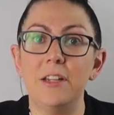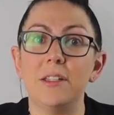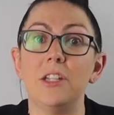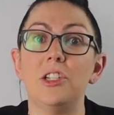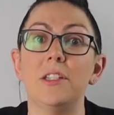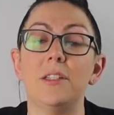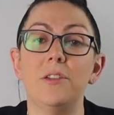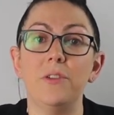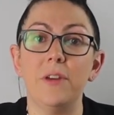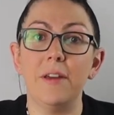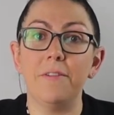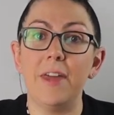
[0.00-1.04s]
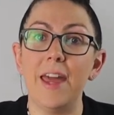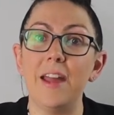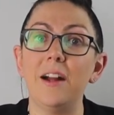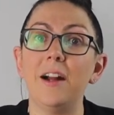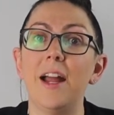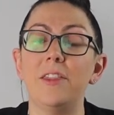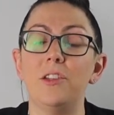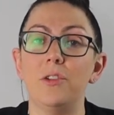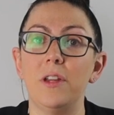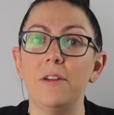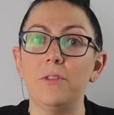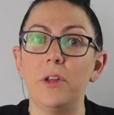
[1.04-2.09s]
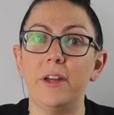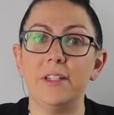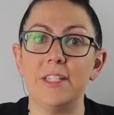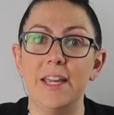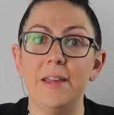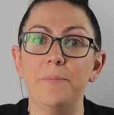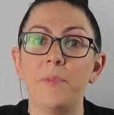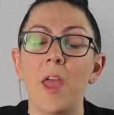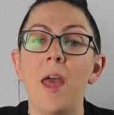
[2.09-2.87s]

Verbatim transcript: such as the duty of care and the duty of loyalty,